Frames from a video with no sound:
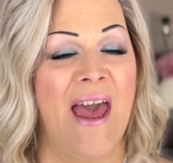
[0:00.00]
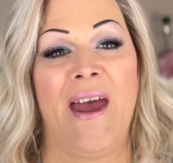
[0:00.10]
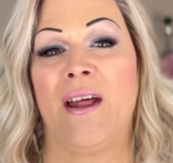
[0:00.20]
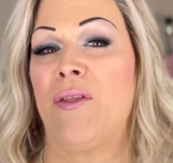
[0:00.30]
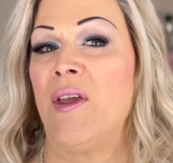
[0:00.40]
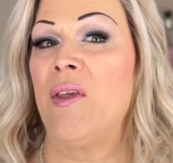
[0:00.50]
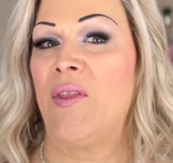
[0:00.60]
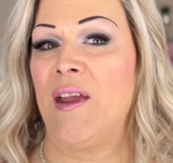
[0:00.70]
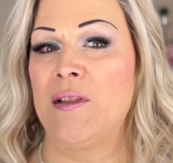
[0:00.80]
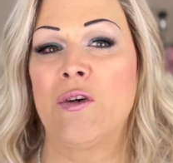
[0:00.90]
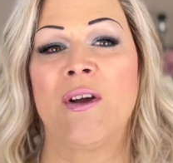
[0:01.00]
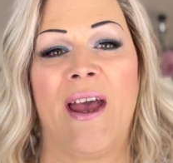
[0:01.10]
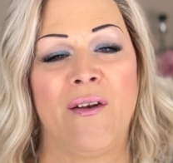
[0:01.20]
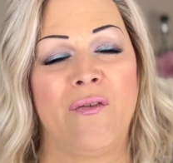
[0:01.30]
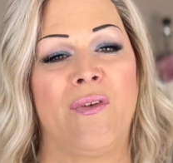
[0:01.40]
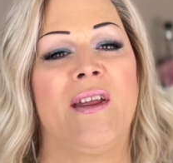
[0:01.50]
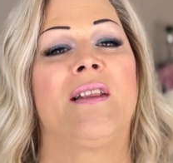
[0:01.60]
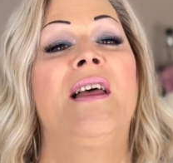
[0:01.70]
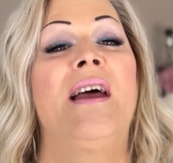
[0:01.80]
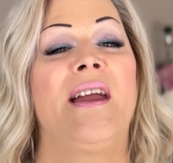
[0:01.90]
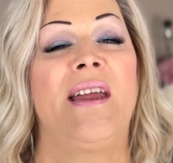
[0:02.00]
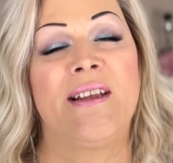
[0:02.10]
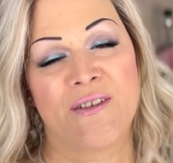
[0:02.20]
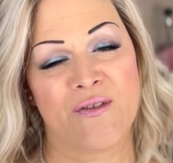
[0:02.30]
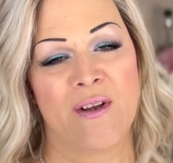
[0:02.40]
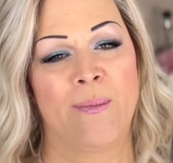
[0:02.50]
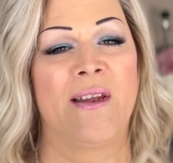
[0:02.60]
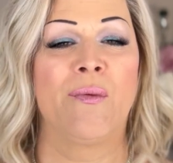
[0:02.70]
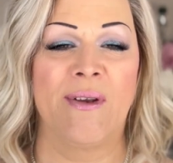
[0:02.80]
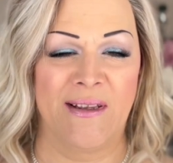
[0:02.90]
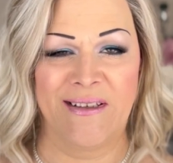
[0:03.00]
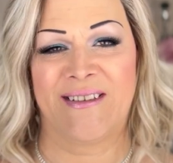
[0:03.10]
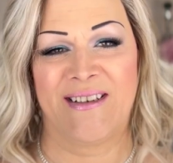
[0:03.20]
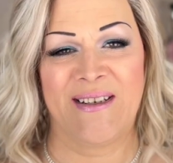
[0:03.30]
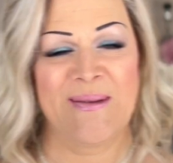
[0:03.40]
and I think they look and feel extremely realistic.